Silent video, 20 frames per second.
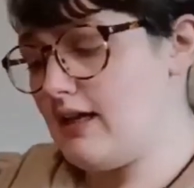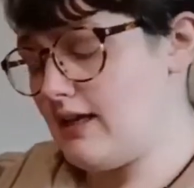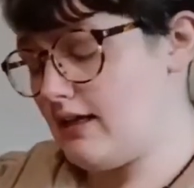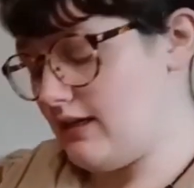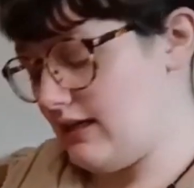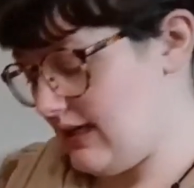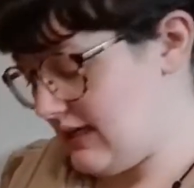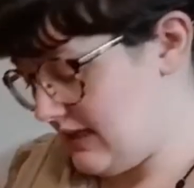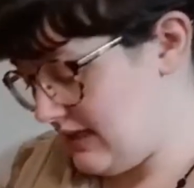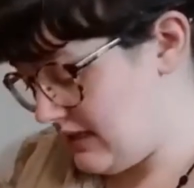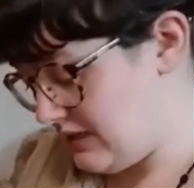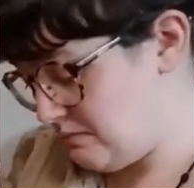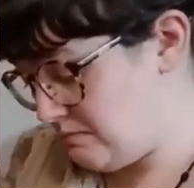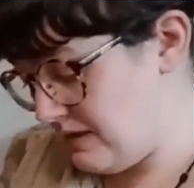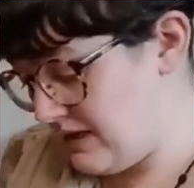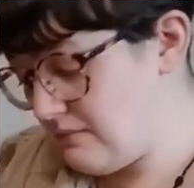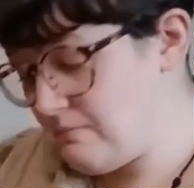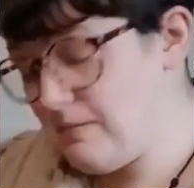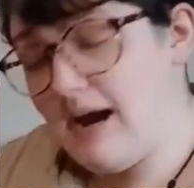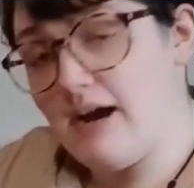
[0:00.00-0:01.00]
In this
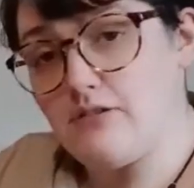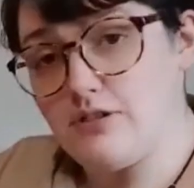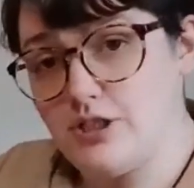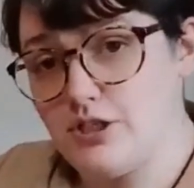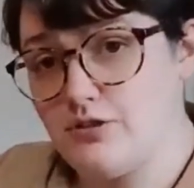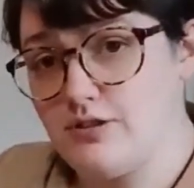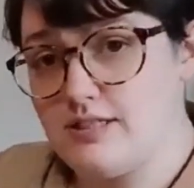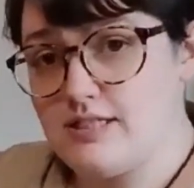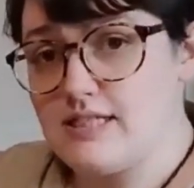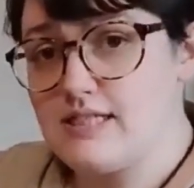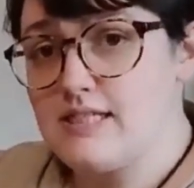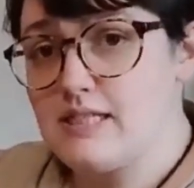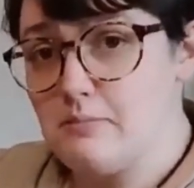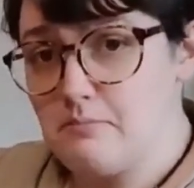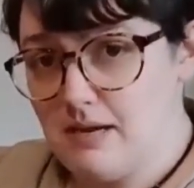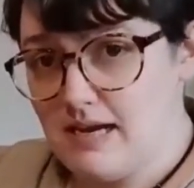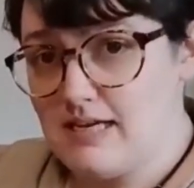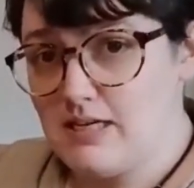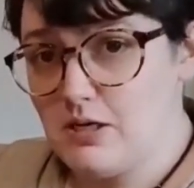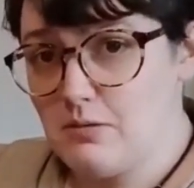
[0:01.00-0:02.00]
big pouch here, this is the
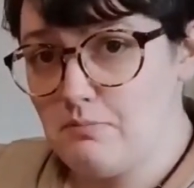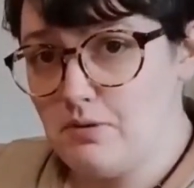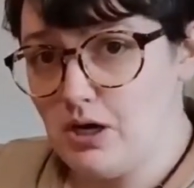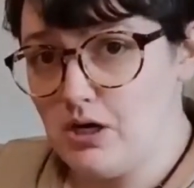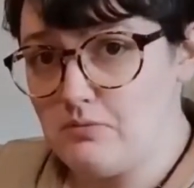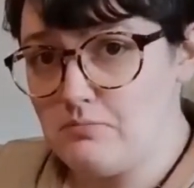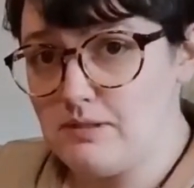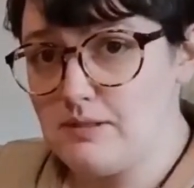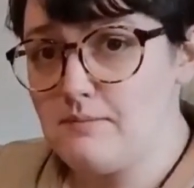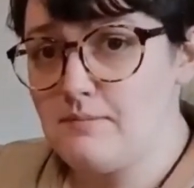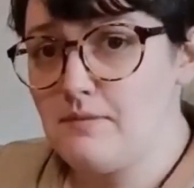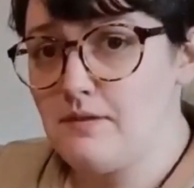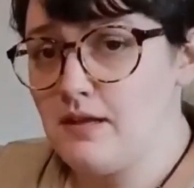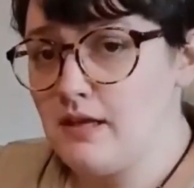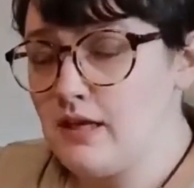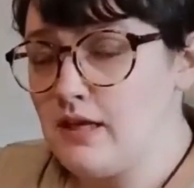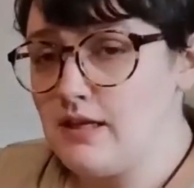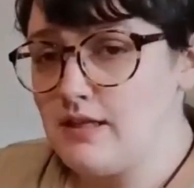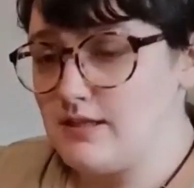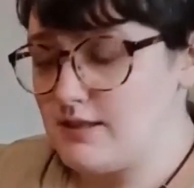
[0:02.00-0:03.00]
main compartment.
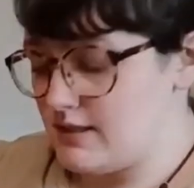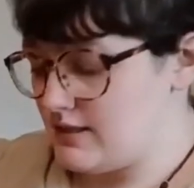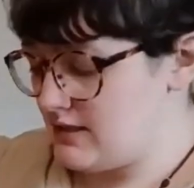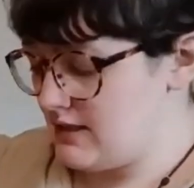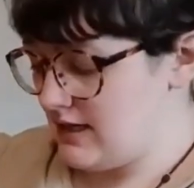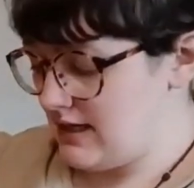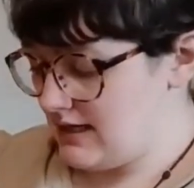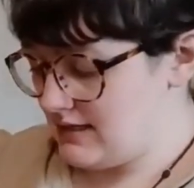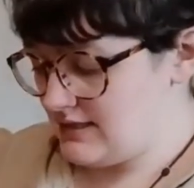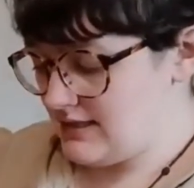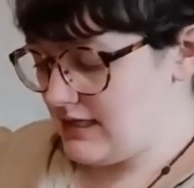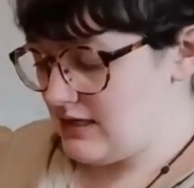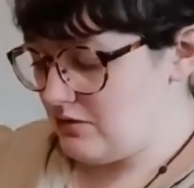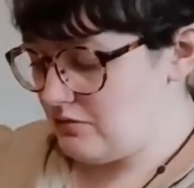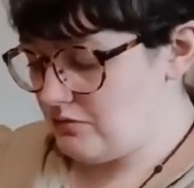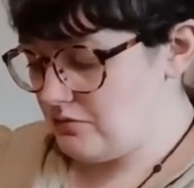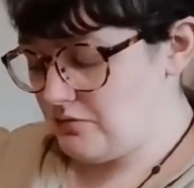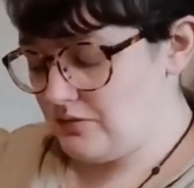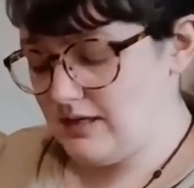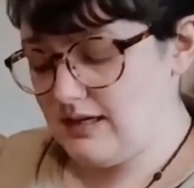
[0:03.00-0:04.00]
This is not
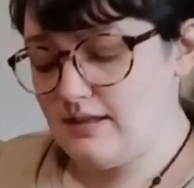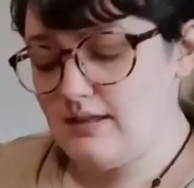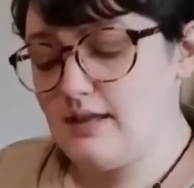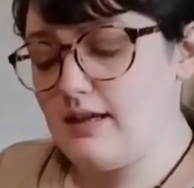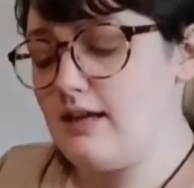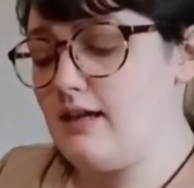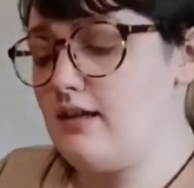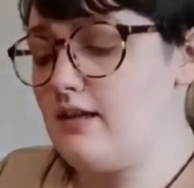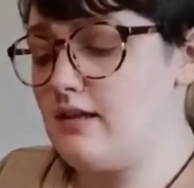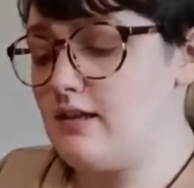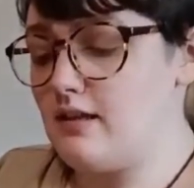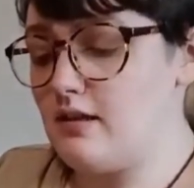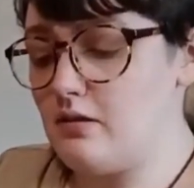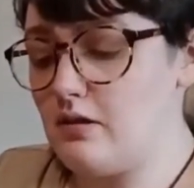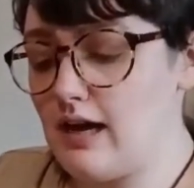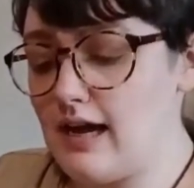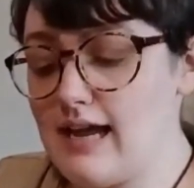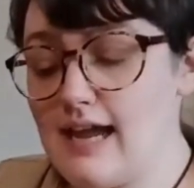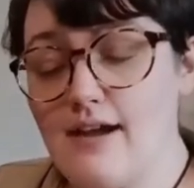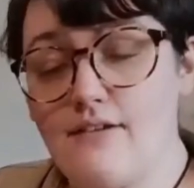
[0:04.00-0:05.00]
see-through or anything.
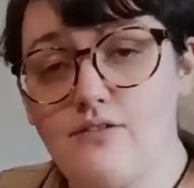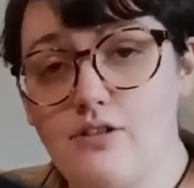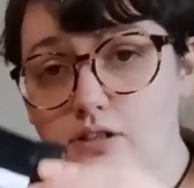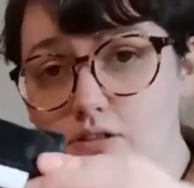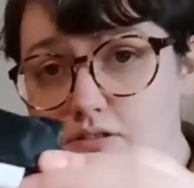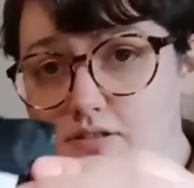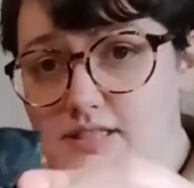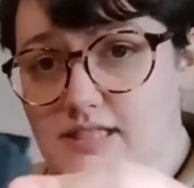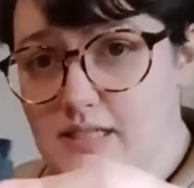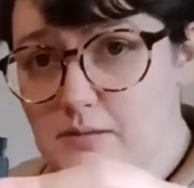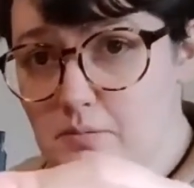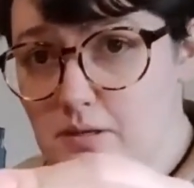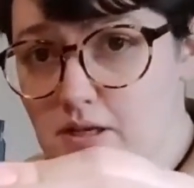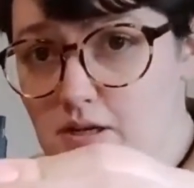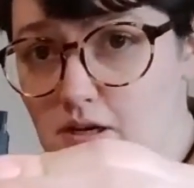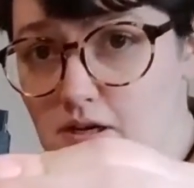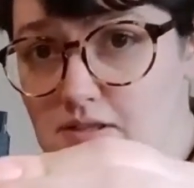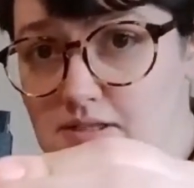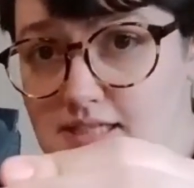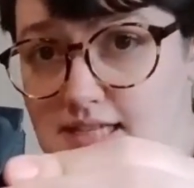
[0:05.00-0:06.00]
I have a little
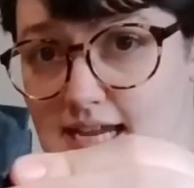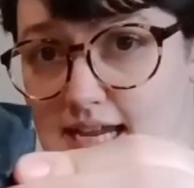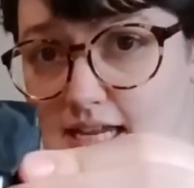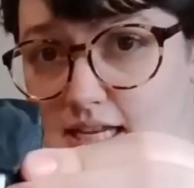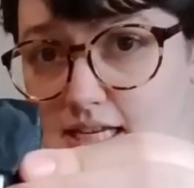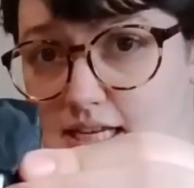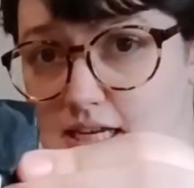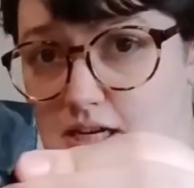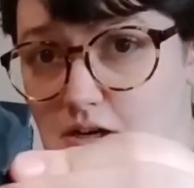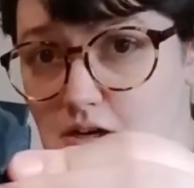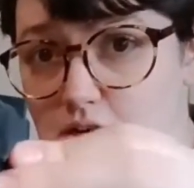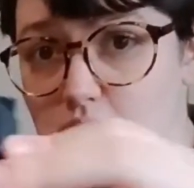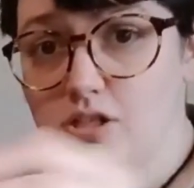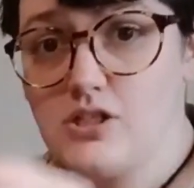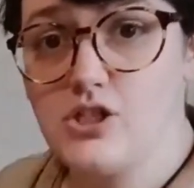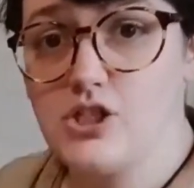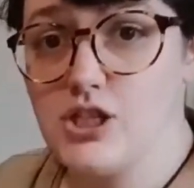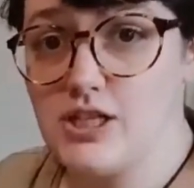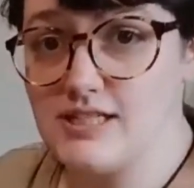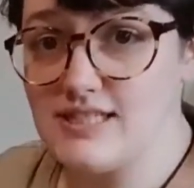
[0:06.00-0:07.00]
CPR set here,
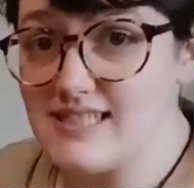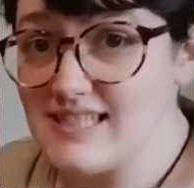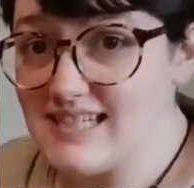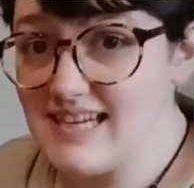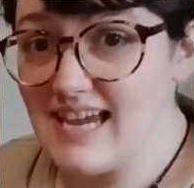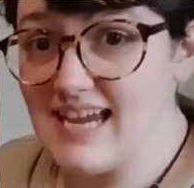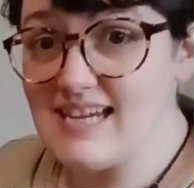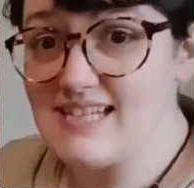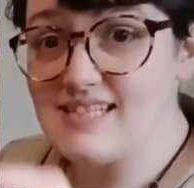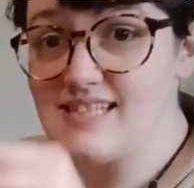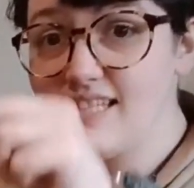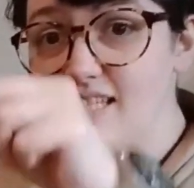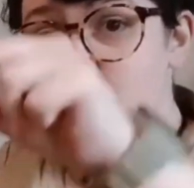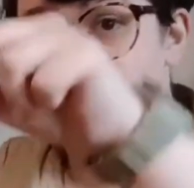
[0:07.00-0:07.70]
just in case. This